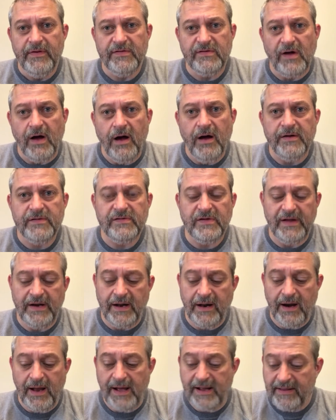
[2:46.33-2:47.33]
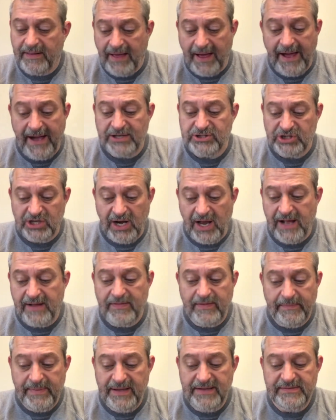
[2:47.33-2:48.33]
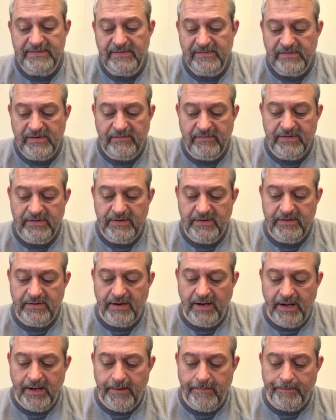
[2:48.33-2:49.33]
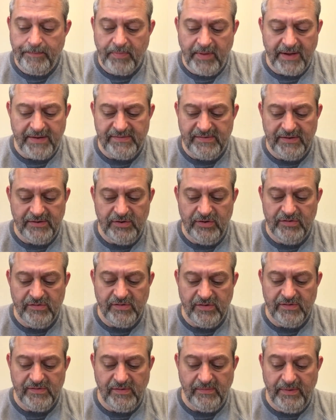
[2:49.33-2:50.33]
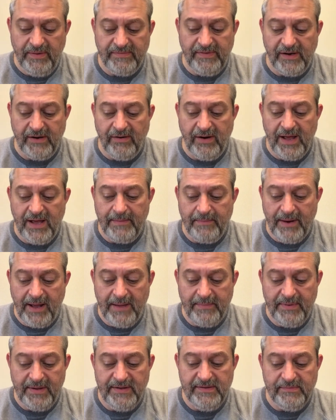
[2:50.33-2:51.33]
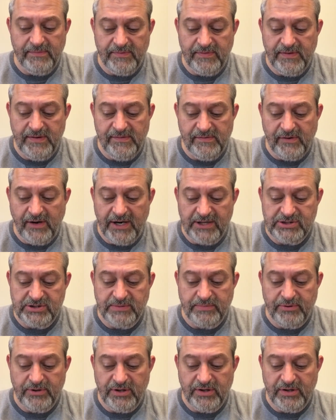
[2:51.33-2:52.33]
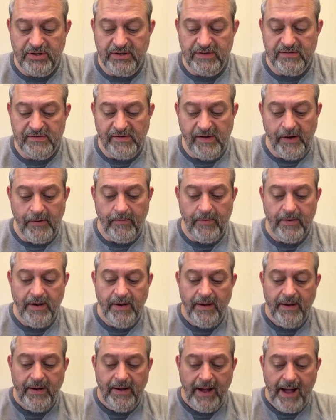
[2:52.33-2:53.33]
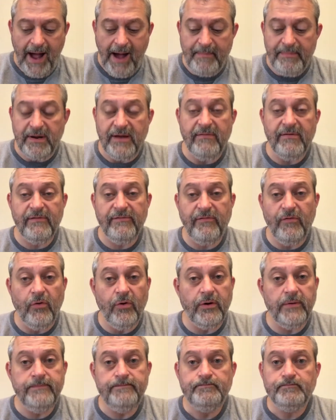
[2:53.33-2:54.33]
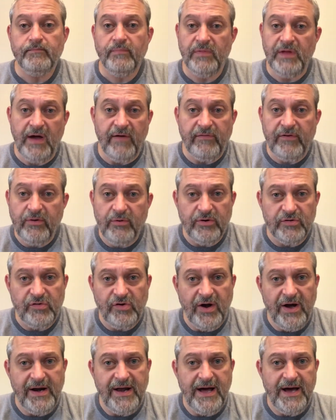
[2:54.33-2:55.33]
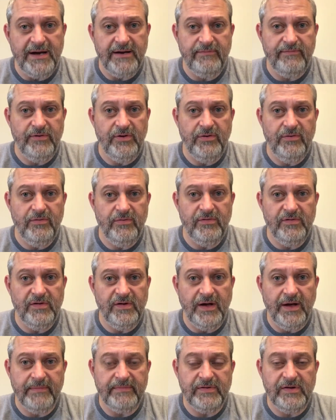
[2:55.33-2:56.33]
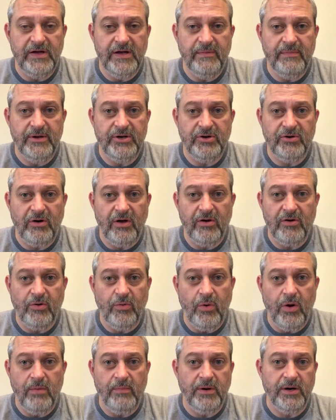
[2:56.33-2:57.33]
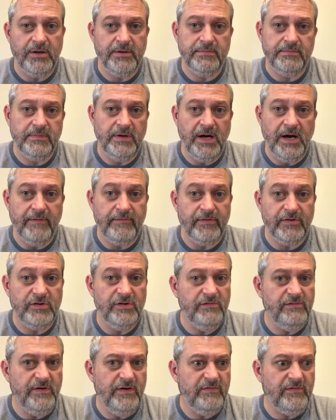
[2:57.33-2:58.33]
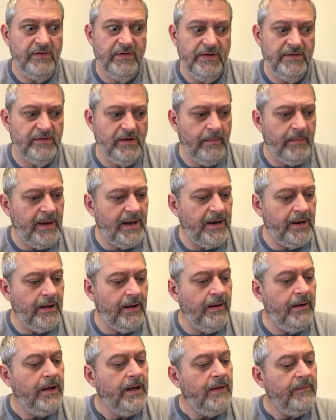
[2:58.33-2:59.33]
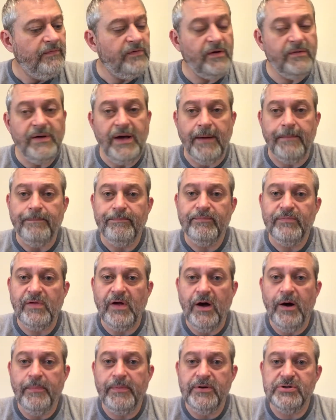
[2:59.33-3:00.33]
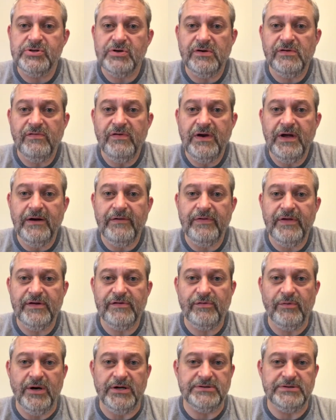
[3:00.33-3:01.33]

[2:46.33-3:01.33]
sauce, and I actually like the beans and stuff in there. Like I said, usually sometimes I don't like black beans, but these are actually pretty good. So I'm going to give it a 4. Definitely worth trying out if you see them in your local Walmart for $2.50. That's not bad at all. So yeah, so I hope you enjoy this video, and thanks for